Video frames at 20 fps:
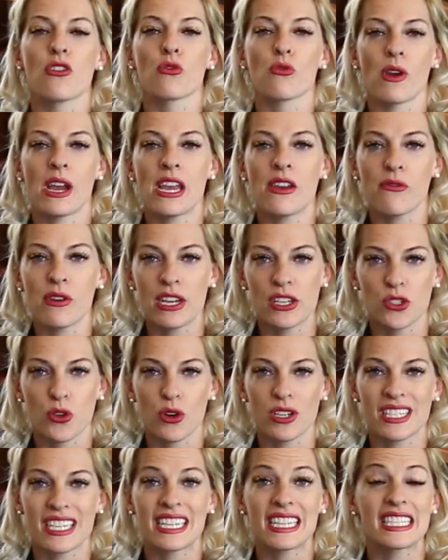great
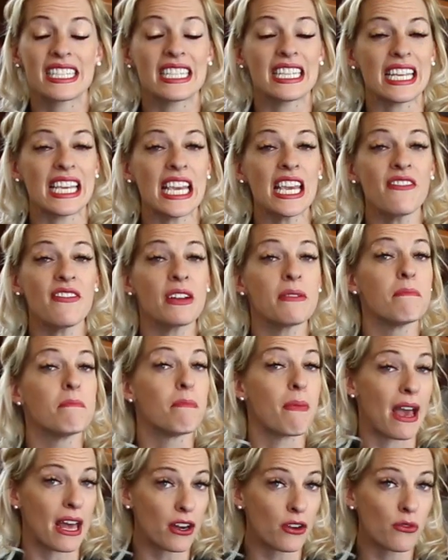resource and it's an even
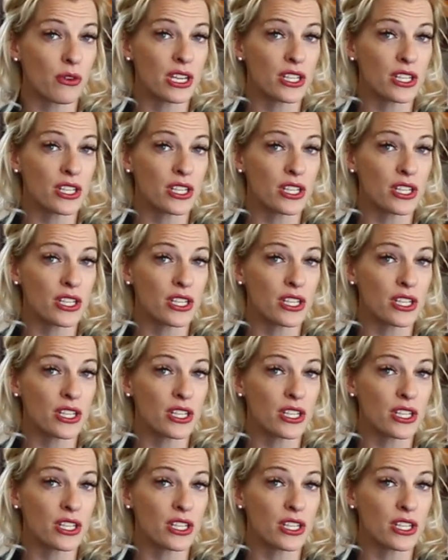better